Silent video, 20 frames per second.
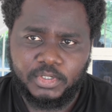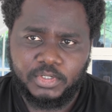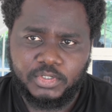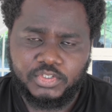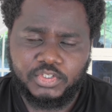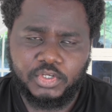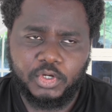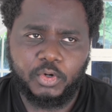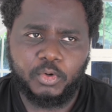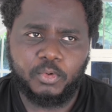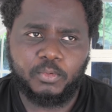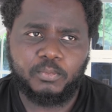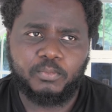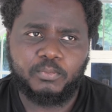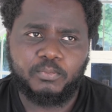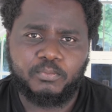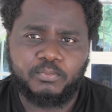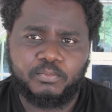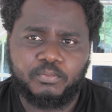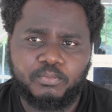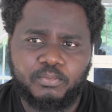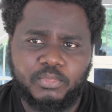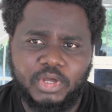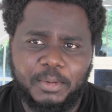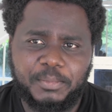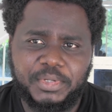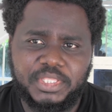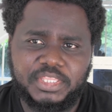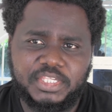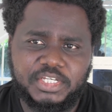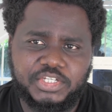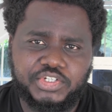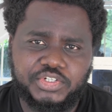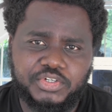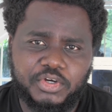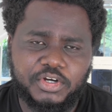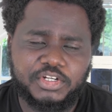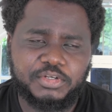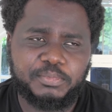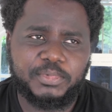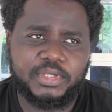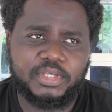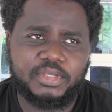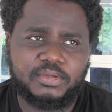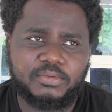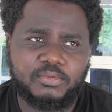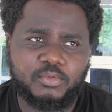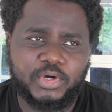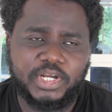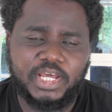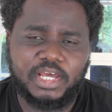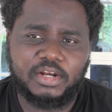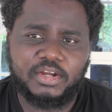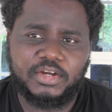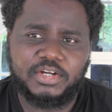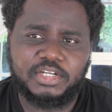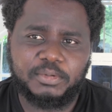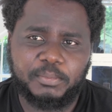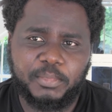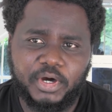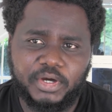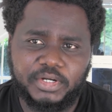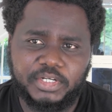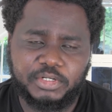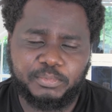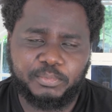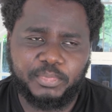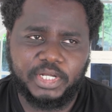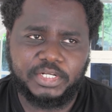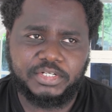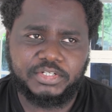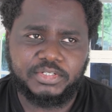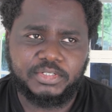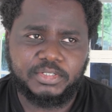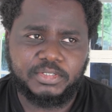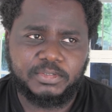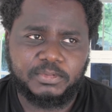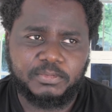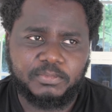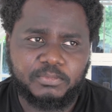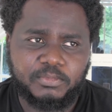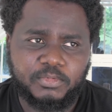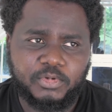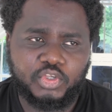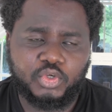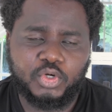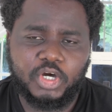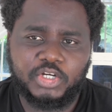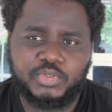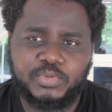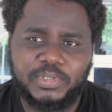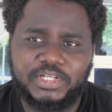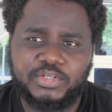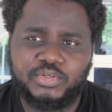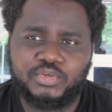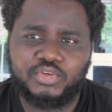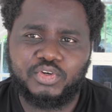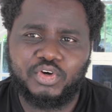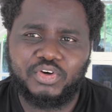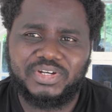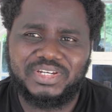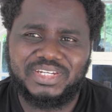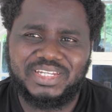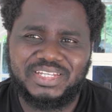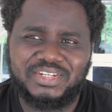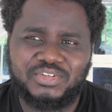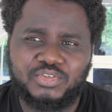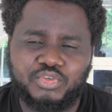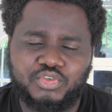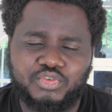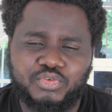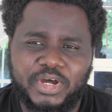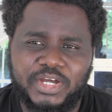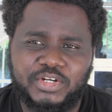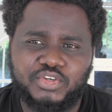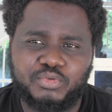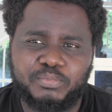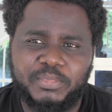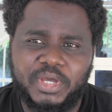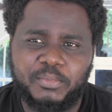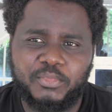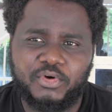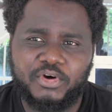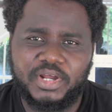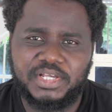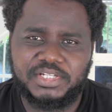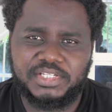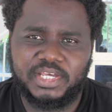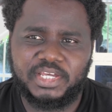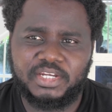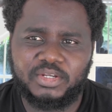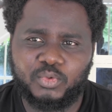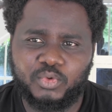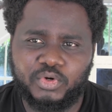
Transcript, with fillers: So, I mean, this shocked me when I learned about it, but you actually do not need to try to memorize any